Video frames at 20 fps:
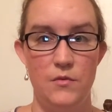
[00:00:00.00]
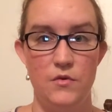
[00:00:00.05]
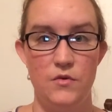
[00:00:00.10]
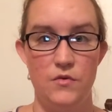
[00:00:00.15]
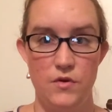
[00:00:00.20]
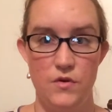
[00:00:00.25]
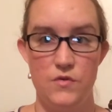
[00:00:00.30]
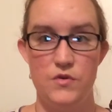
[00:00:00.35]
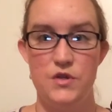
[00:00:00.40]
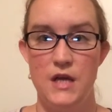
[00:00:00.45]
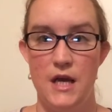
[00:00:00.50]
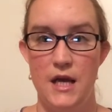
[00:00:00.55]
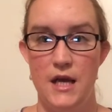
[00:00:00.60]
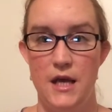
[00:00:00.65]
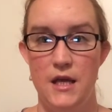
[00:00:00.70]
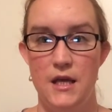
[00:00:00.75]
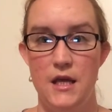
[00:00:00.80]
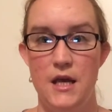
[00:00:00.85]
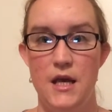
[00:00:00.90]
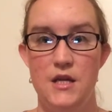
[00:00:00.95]

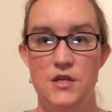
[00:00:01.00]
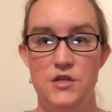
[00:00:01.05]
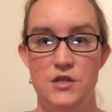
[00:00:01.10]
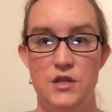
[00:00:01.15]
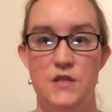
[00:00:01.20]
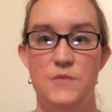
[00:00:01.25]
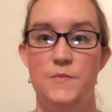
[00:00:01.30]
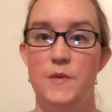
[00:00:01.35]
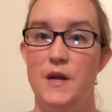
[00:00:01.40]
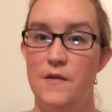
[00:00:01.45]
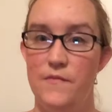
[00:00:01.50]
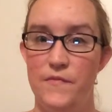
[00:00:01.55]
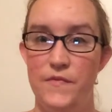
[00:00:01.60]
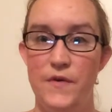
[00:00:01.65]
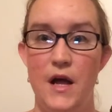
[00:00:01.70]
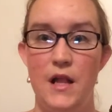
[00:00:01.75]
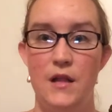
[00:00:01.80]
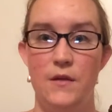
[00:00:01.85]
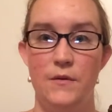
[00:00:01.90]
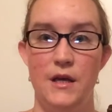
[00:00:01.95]
crochet, but I'm
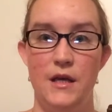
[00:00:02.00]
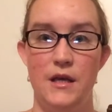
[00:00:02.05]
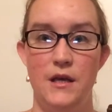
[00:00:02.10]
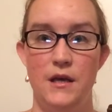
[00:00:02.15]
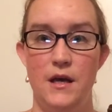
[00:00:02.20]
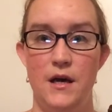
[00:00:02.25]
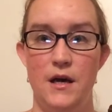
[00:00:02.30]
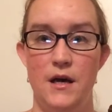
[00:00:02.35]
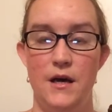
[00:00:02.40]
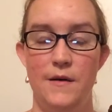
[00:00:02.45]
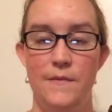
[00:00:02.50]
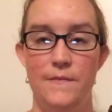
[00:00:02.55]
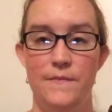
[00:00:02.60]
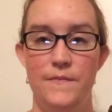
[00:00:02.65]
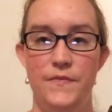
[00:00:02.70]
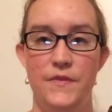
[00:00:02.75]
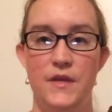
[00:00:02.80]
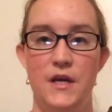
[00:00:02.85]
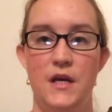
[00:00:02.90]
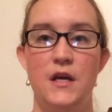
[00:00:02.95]
following
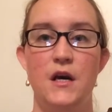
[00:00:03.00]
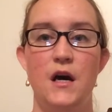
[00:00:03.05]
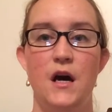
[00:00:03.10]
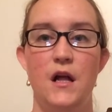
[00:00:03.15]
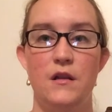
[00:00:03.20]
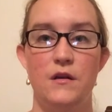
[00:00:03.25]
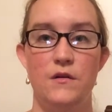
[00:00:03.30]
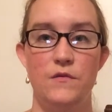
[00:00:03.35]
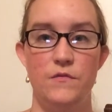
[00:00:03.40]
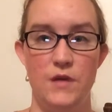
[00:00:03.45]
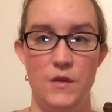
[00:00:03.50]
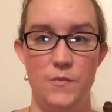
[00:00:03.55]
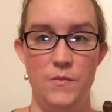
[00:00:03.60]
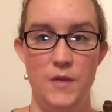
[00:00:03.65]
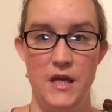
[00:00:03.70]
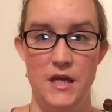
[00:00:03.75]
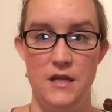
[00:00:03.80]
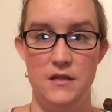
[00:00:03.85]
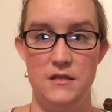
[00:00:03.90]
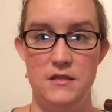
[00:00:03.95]
the color
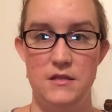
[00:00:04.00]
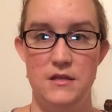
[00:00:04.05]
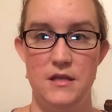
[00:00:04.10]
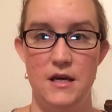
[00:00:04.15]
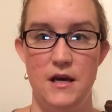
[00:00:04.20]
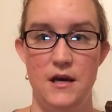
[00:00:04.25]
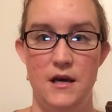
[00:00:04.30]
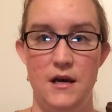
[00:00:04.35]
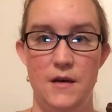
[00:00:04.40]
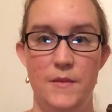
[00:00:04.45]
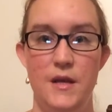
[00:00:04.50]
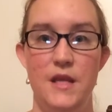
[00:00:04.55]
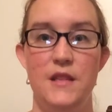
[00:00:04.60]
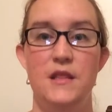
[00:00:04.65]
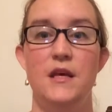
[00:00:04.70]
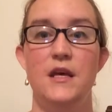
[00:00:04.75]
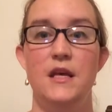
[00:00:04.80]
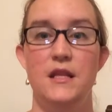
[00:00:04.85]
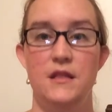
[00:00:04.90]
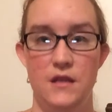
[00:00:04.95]
repeats
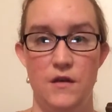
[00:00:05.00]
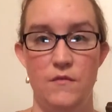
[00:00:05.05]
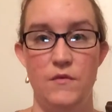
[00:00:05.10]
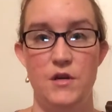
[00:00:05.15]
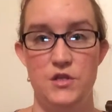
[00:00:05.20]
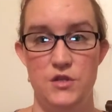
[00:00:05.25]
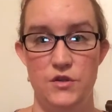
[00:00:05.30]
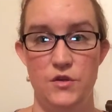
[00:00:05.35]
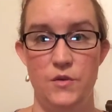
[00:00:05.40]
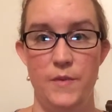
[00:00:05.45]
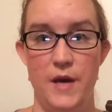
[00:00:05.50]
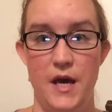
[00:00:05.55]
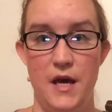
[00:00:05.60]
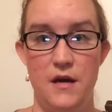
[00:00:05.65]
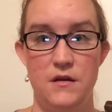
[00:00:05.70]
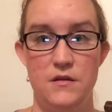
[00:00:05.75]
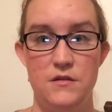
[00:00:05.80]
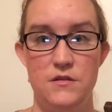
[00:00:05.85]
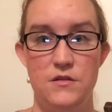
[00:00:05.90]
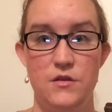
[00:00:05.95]
in the original
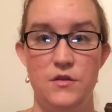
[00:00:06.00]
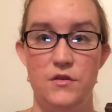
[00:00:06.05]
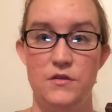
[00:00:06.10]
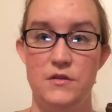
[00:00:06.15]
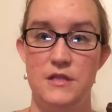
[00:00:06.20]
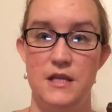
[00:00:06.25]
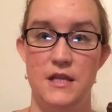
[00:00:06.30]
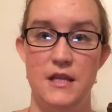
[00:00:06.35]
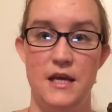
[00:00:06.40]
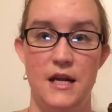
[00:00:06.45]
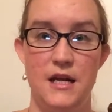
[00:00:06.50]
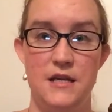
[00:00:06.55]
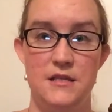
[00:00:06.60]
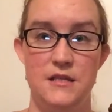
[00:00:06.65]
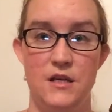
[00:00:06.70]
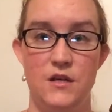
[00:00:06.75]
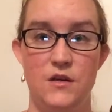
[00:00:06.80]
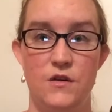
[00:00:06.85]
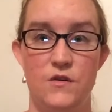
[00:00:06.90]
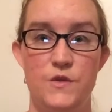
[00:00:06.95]
pattern. So you'll see that as
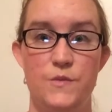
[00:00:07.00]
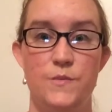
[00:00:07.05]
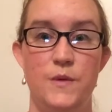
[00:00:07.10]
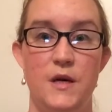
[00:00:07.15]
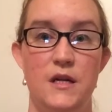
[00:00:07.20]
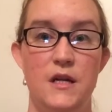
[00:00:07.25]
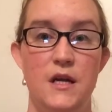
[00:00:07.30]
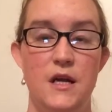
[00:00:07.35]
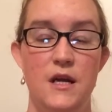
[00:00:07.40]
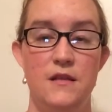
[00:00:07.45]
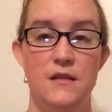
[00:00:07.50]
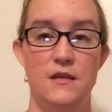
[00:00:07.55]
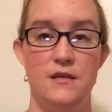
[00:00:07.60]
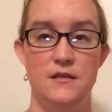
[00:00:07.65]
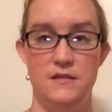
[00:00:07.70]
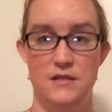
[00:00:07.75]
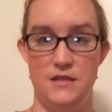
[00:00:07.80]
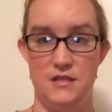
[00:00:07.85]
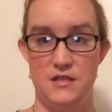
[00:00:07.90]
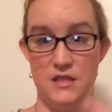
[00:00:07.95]
it goes. But
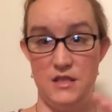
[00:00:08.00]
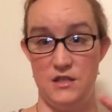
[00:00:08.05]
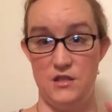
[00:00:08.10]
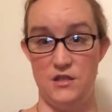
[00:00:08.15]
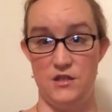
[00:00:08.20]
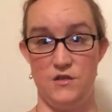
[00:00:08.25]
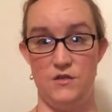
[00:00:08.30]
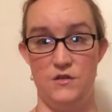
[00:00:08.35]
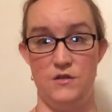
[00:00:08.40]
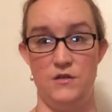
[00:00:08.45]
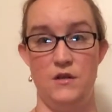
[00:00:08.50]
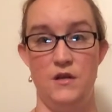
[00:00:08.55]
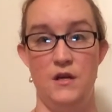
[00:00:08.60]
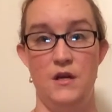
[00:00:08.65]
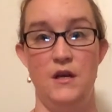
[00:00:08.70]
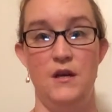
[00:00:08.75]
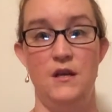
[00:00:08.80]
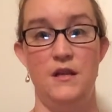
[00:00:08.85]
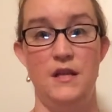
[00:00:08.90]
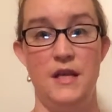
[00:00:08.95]
the stitches,
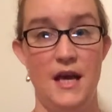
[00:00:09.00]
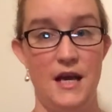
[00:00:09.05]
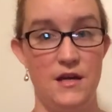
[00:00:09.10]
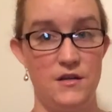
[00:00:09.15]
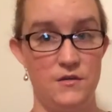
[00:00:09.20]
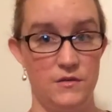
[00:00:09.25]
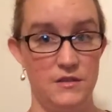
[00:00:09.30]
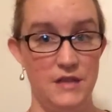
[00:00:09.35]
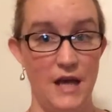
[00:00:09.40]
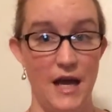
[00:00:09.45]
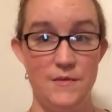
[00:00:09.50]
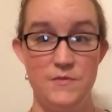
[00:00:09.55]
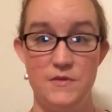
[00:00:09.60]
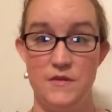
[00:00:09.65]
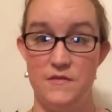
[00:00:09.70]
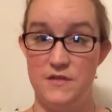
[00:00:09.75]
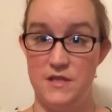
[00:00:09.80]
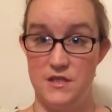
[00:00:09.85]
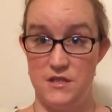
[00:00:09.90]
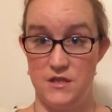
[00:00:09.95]
the actual types
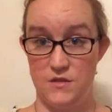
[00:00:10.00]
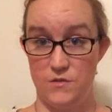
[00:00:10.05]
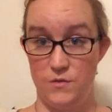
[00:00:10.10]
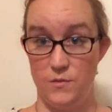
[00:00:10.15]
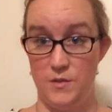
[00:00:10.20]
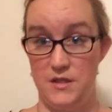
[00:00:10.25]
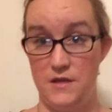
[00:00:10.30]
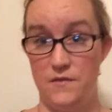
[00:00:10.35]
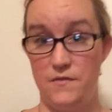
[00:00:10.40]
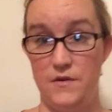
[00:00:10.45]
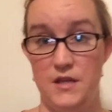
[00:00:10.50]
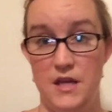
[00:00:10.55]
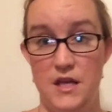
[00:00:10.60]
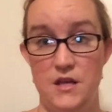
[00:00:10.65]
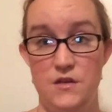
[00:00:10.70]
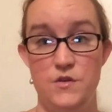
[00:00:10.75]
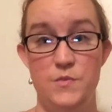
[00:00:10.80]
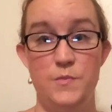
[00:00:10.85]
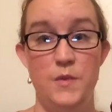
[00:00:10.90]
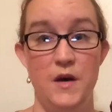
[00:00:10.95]
of stitches will be different. They
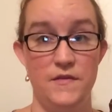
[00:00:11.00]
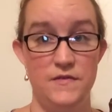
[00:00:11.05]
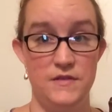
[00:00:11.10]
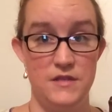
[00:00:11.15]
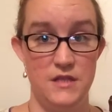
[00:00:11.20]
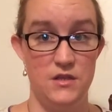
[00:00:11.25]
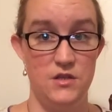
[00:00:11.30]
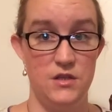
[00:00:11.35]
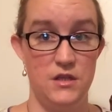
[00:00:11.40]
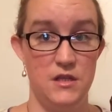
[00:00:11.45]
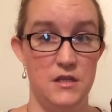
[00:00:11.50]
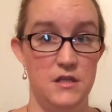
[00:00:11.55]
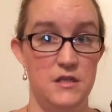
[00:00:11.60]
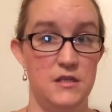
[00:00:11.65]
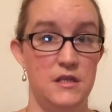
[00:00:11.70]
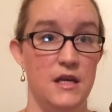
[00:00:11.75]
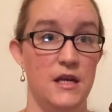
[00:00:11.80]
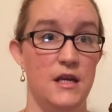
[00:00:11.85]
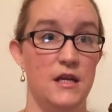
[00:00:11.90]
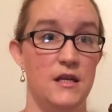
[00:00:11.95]
use puff
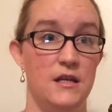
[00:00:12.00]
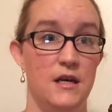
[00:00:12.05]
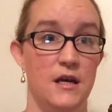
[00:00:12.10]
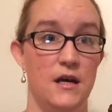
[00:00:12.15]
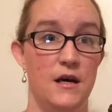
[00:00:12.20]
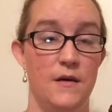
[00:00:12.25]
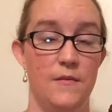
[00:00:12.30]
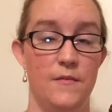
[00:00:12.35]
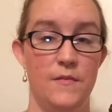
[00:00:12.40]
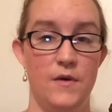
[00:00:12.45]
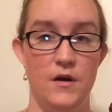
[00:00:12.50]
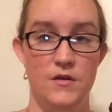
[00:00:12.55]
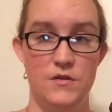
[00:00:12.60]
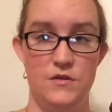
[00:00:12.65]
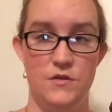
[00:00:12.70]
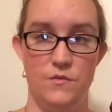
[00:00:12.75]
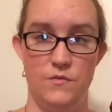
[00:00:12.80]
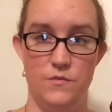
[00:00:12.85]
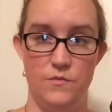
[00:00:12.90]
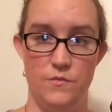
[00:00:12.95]
stitches and
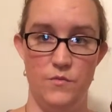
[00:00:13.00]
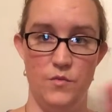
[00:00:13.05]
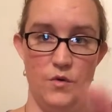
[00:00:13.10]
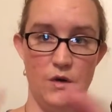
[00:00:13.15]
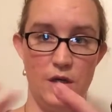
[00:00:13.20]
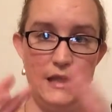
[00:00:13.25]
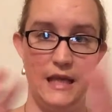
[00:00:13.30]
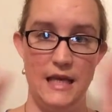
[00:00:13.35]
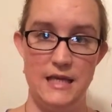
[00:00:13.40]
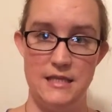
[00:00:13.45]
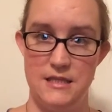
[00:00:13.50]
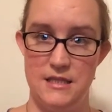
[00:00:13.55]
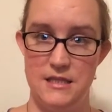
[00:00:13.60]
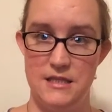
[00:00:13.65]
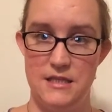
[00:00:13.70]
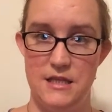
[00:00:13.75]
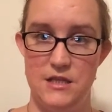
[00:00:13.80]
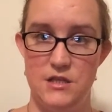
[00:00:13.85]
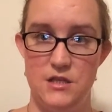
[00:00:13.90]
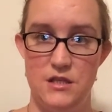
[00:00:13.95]
also more lacy
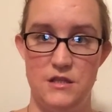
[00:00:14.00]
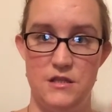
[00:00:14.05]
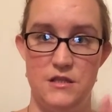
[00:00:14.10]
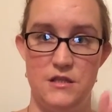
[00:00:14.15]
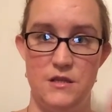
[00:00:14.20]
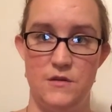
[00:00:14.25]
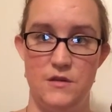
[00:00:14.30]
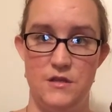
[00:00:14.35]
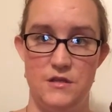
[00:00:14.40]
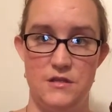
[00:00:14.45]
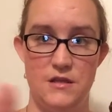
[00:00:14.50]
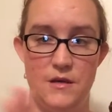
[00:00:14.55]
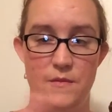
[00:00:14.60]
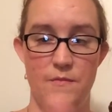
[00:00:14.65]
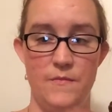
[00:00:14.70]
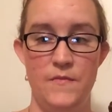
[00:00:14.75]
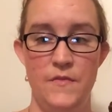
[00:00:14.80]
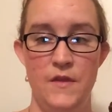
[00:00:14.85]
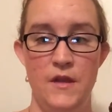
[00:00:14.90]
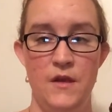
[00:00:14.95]
stitches. So there's
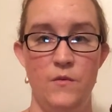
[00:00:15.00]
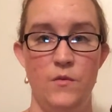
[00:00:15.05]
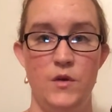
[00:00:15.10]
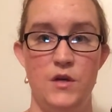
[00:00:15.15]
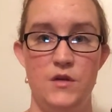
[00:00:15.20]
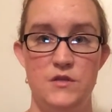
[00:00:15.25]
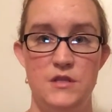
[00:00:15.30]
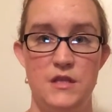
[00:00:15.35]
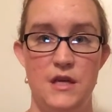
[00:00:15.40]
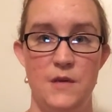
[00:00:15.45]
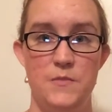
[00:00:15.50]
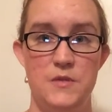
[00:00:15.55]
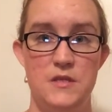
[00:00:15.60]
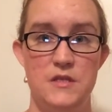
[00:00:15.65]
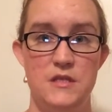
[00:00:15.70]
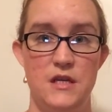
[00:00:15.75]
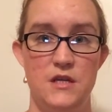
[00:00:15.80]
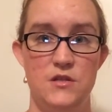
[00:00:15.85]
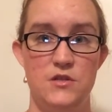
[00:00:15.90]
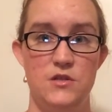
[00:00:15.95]
some where you skip a
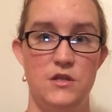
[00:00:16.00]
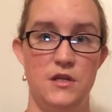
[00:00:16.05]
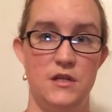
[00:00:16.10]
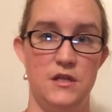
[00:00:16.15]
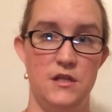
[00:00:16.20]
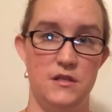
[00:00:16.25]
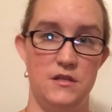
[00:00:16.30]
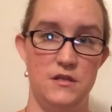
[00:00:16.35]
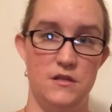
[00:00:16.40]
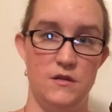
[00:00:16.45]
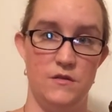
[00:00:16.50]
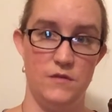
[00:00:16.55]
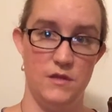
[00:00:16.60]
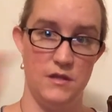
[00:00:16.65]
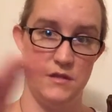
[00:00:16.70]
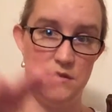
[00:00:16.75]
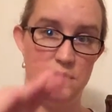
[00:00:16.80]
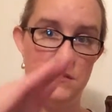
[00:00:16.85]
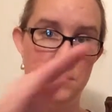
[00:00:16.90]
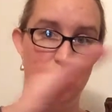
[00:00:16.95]
stitch, and so
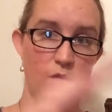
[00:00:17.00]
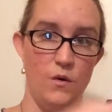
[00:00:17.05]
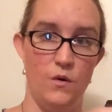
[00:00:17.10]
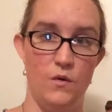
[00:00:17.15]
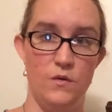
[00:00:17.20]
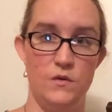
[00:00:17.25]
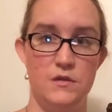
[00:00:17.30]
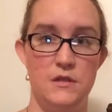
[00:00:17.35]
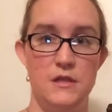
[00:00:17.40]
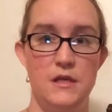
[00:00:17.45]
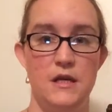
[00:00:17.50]
there's holes.